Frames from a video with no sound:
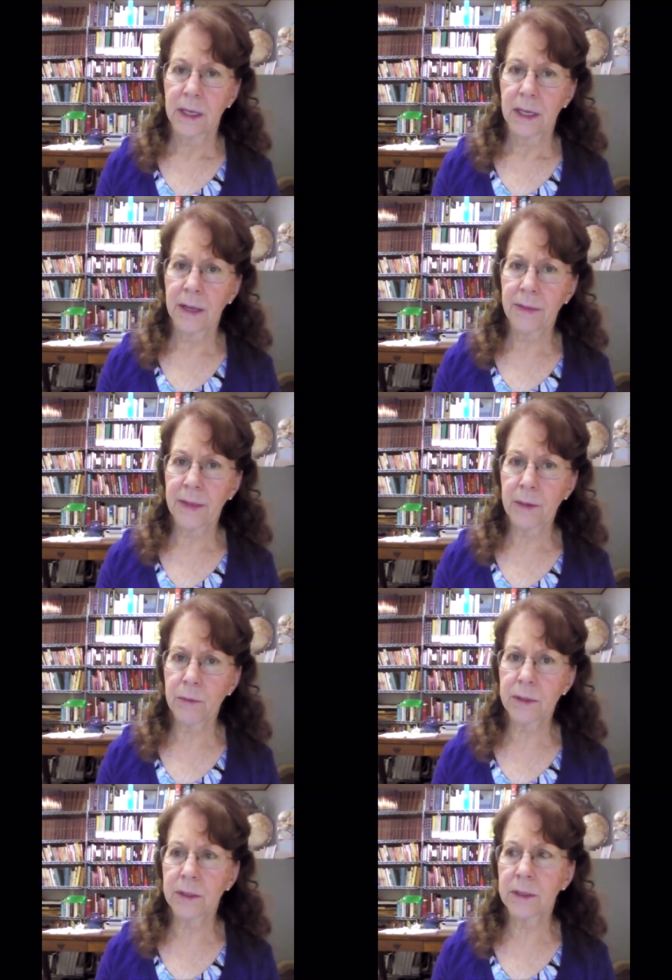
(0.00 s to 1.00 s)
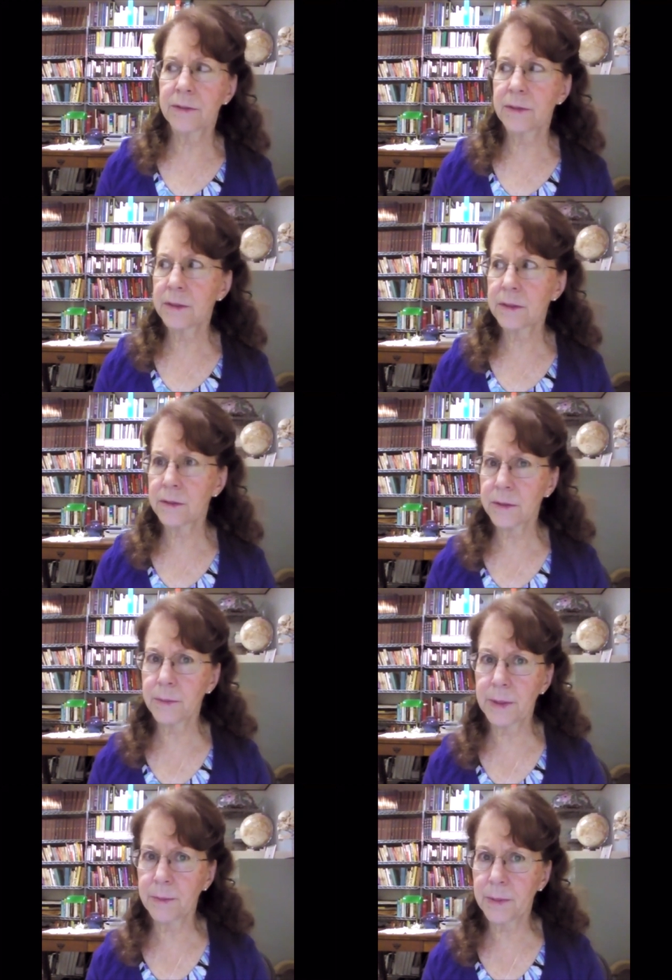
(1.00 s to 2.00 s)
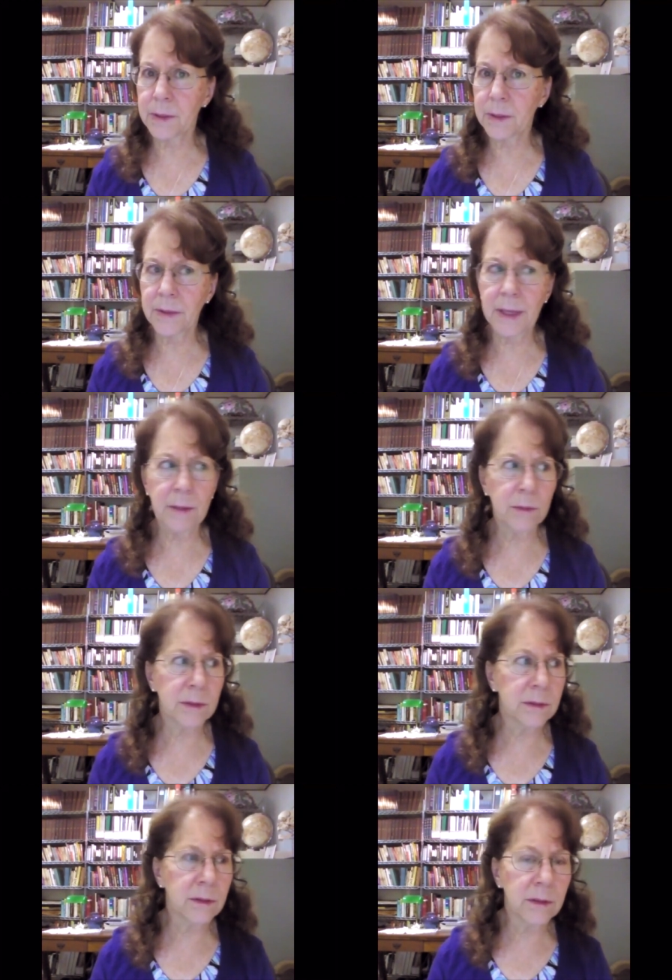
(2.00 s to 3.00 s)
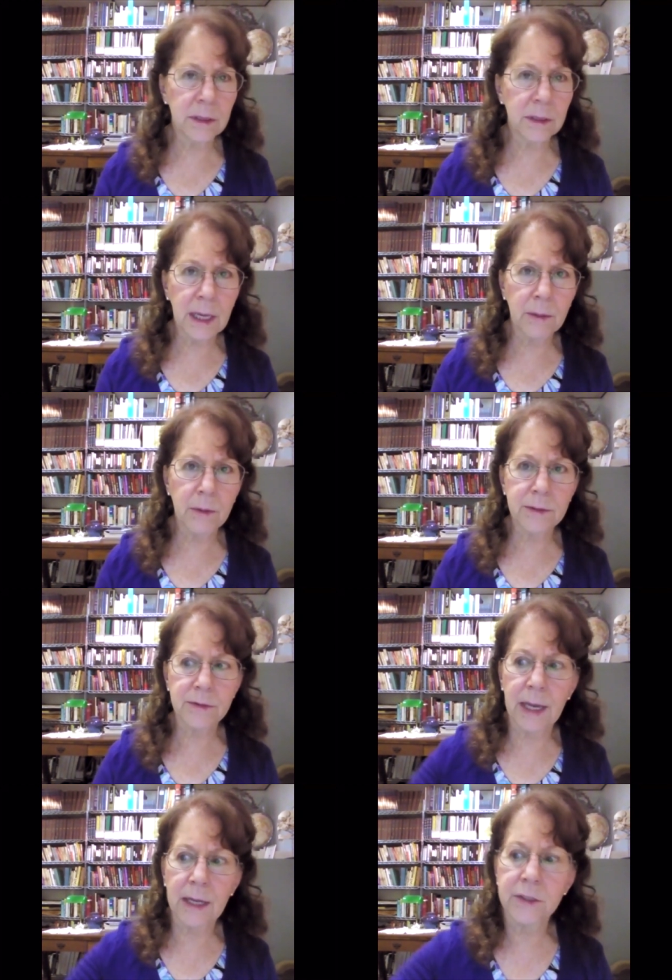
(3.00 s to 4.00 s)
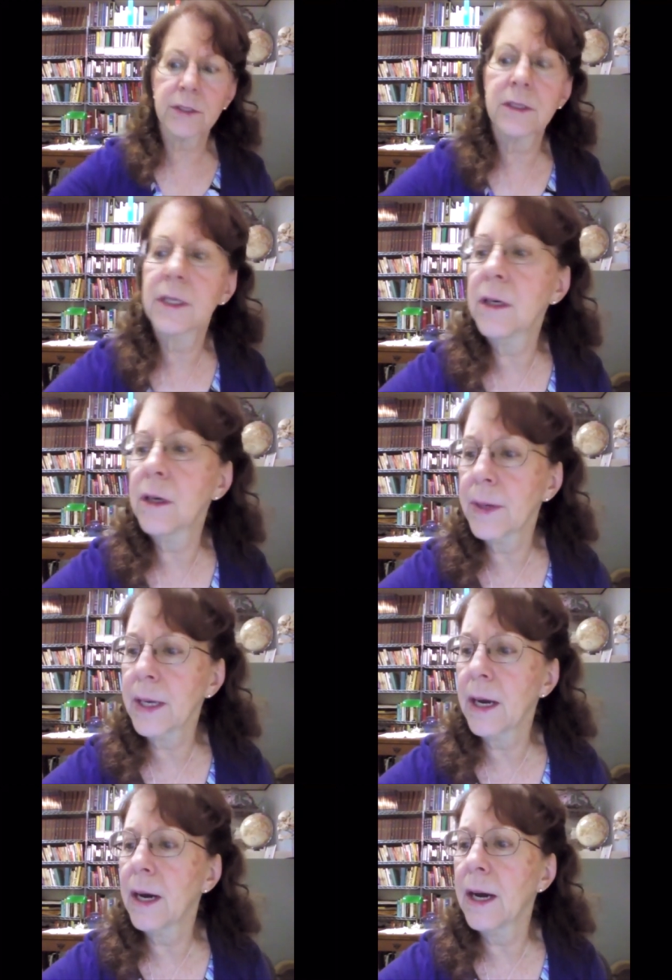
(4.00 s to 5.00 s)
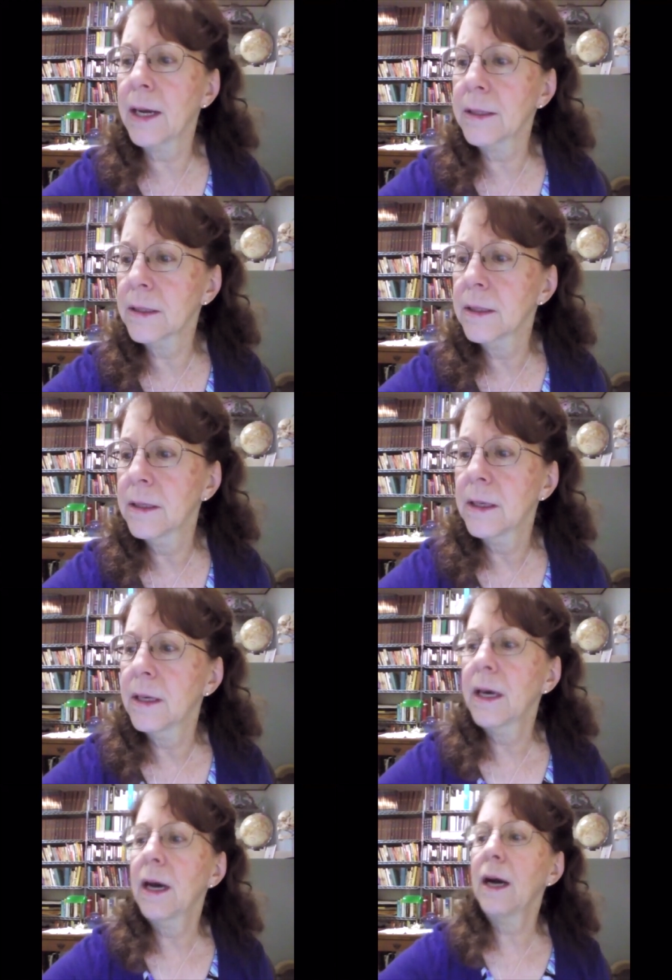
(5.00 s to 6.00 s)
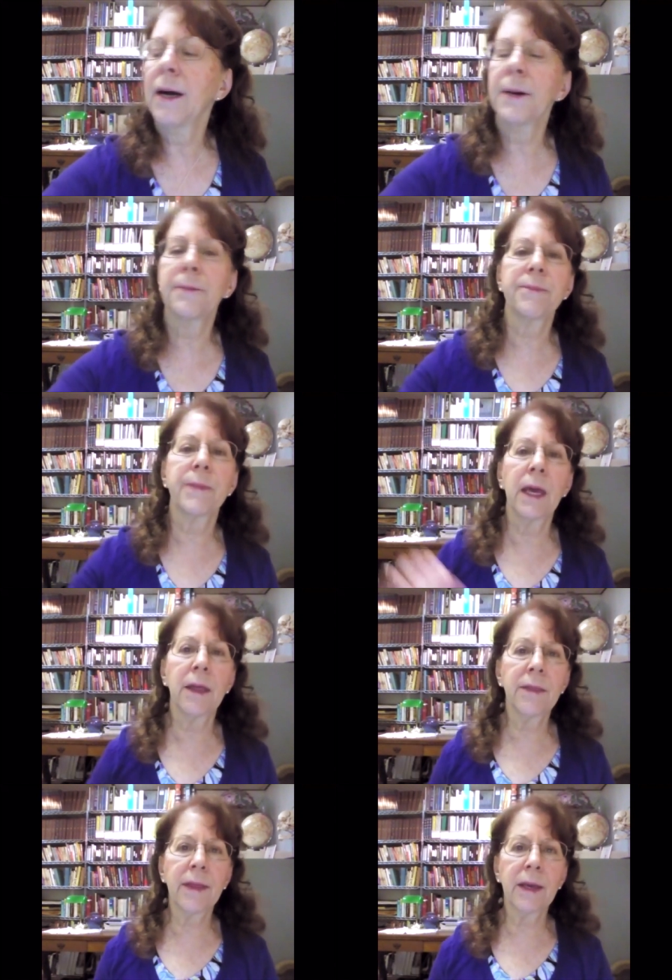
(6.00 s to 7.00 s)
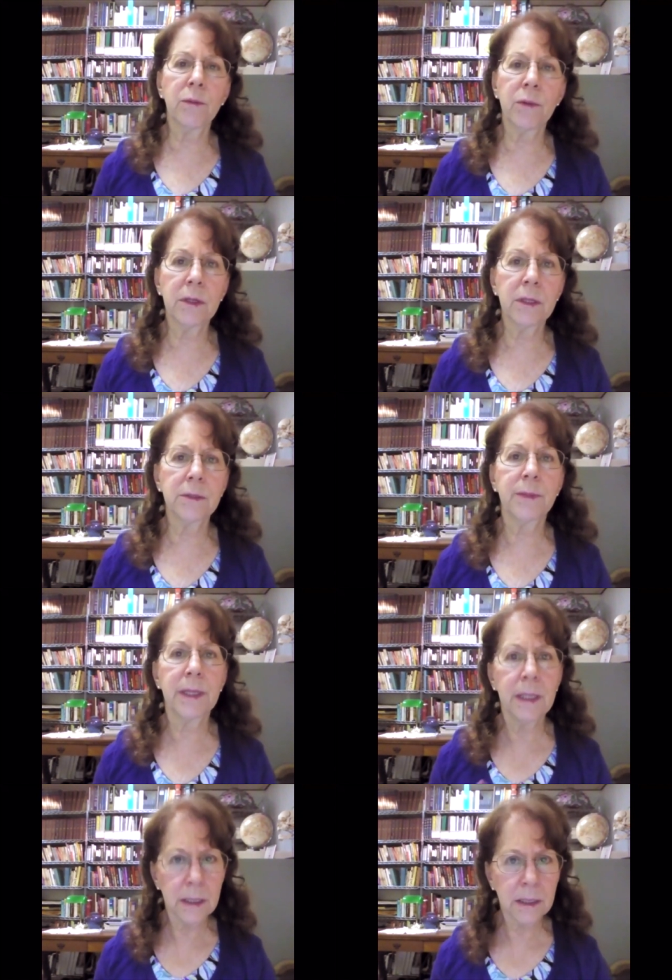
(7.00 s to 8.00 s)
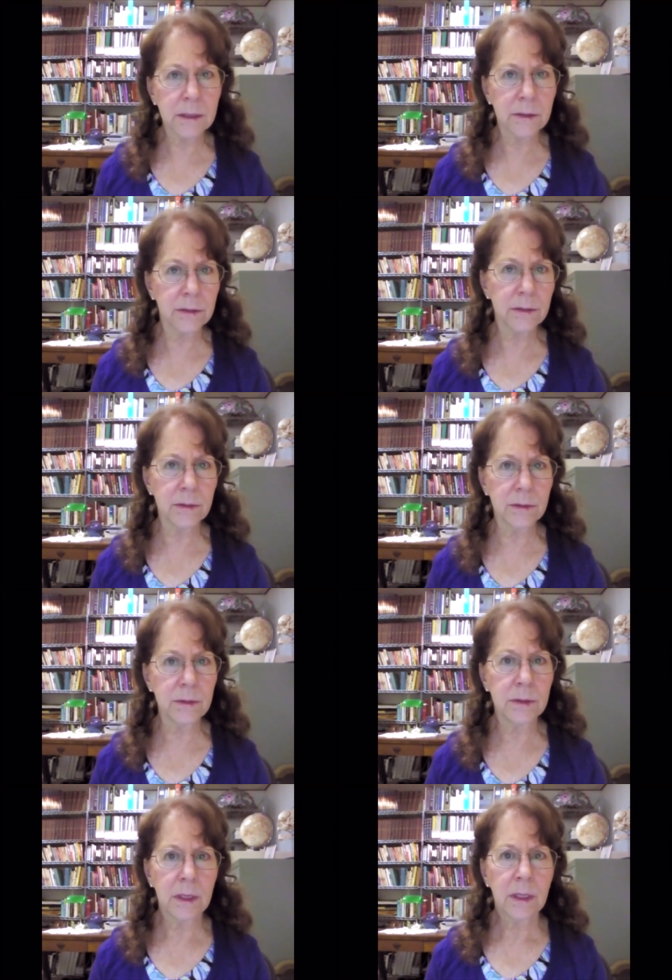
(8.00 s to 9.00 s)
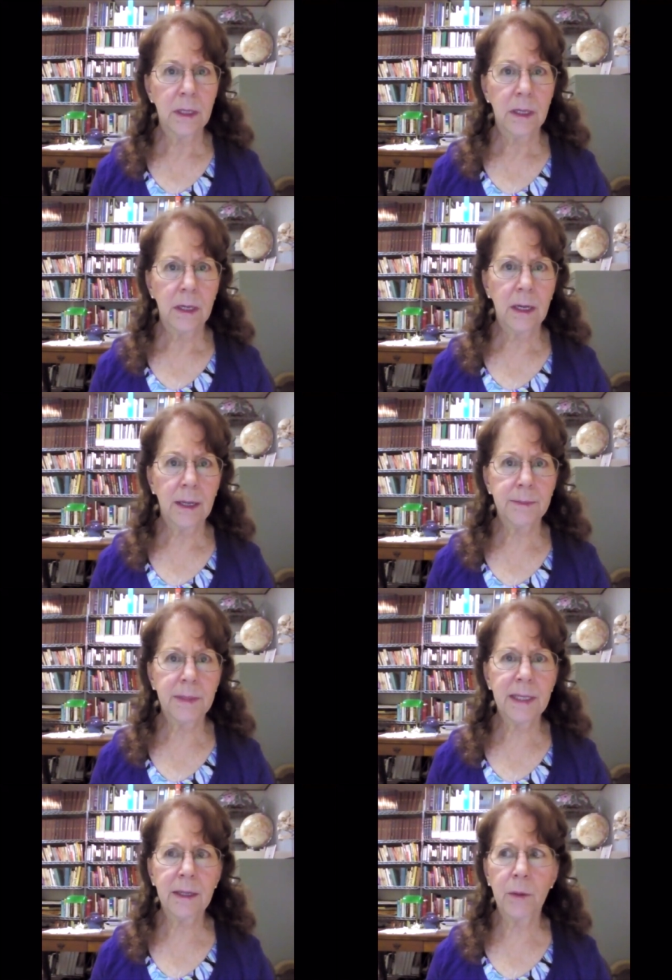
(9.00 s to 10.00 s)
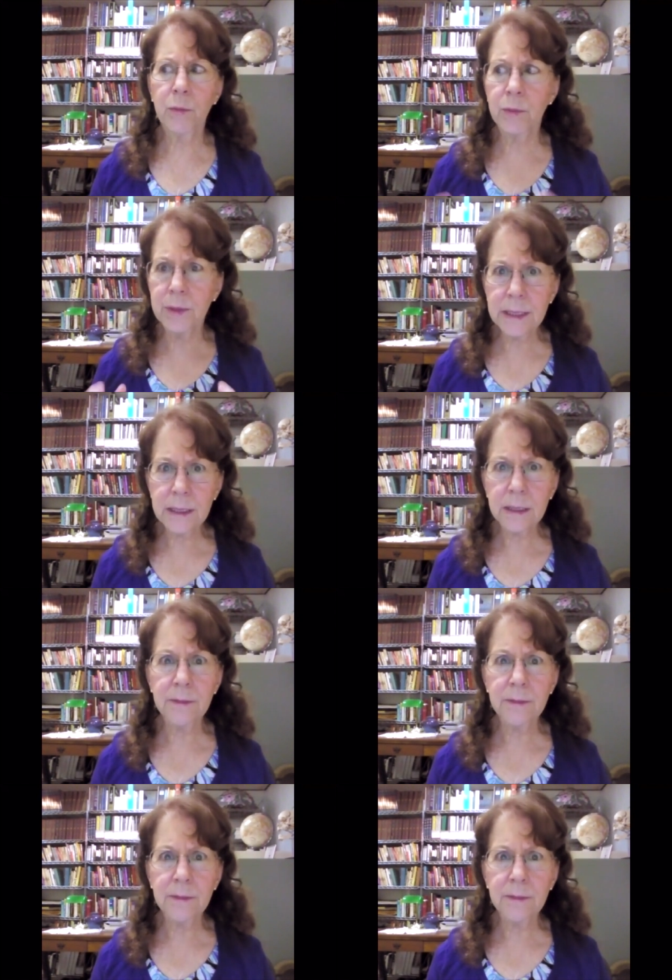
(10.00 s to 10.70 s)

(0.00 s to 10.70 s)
and they would listen to the people they would look at what's actually going on um, and they would begin to um, get a real